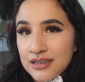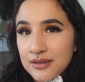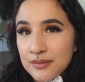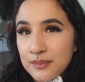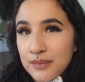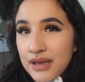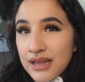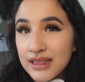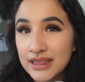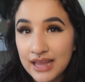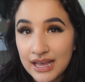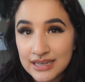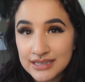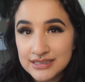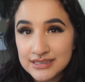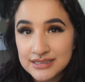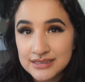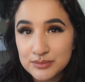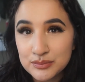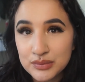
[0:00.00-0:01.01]
my
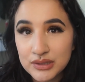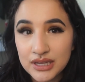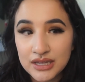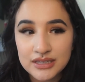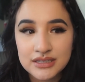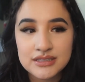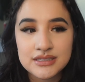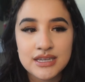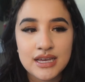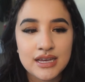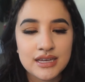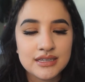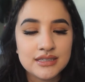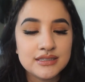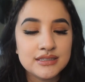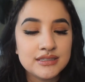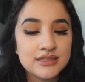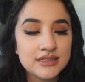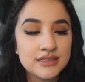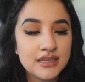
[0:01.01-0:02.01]
last blood
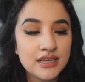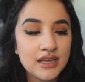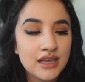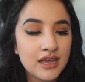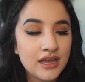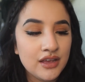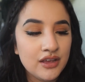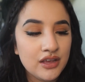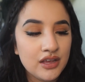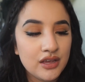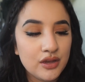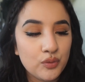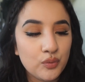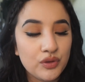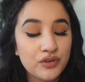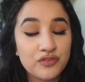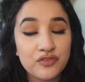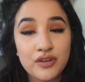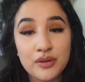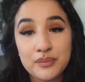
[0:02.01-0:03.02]
test, it
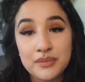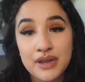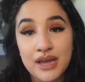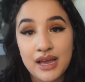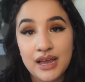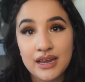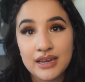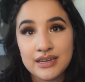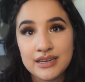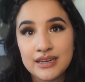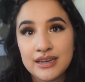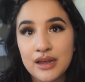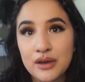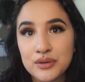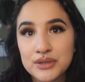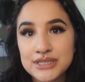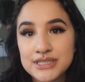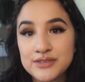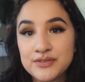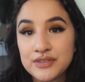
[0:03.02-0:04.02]
went from 9 and now
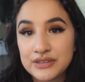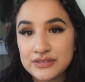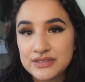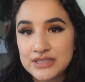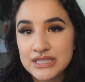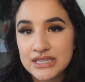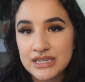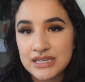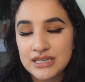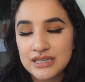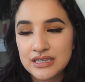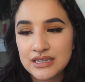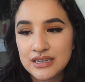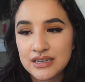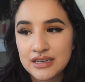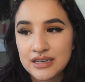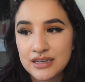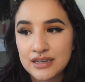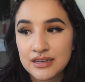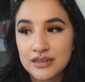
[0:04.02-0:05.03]
it's 15.
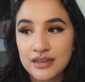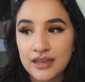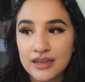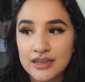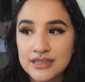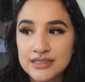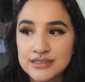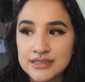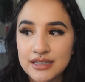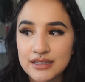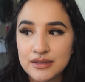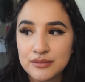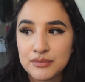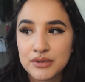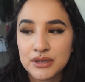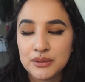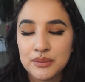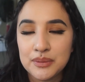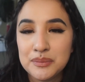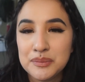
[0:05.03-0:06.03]
And like I said, the
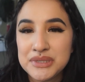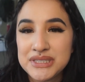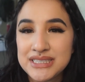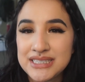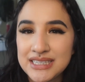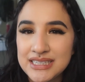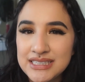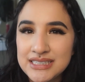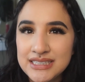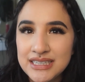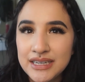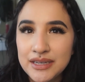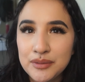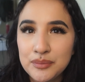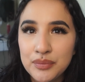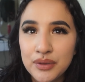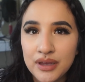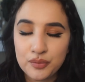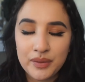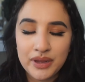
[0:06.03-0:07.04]
minimum is 16,
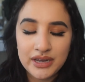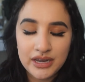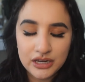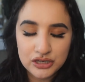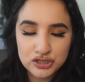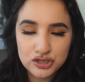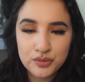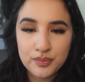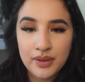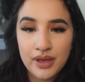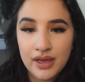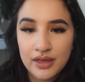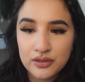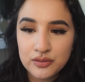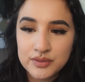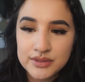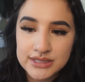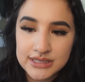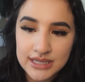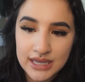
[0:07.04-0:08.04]
but my naturopath
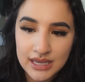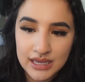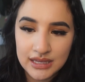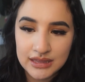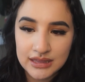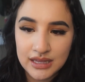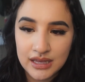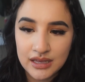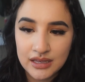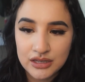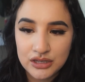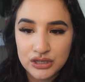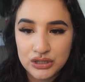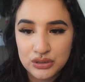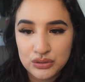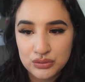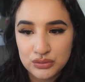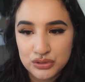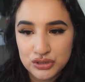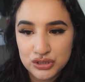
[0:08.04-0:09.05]
was saying that
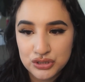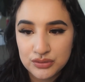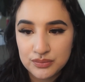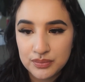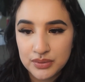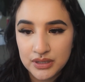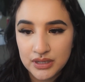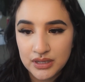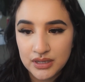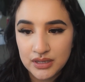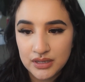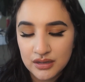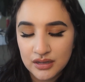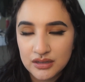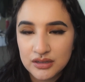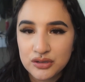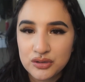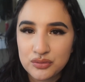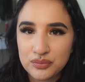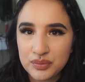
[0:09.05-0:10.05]
you should be a
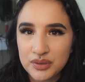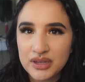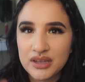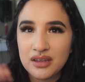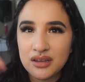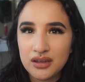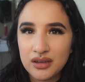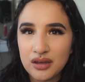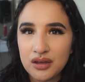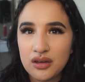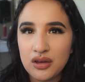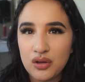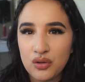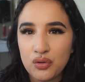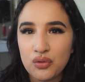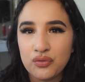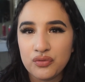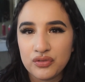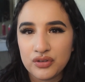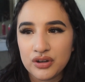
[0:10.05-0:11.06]
little bit
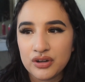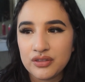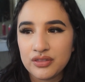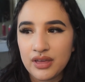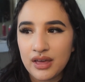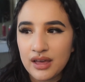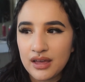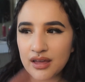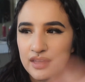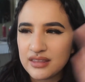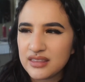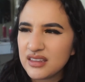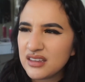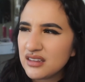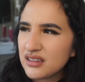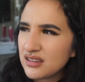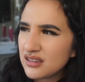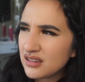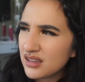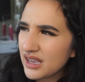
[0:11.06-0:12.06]
over that. I
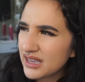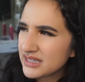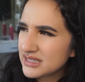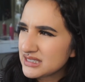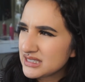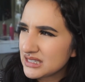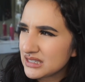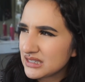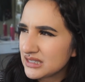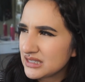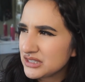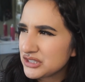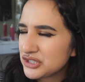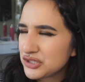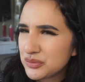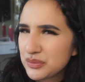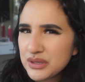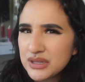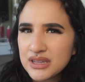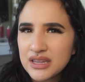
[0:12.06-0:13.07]
think ideally it
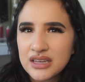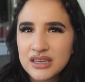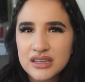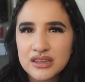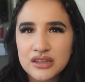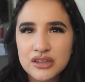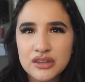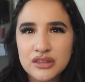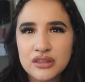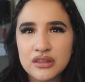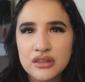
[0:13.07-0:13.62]
should be like in the,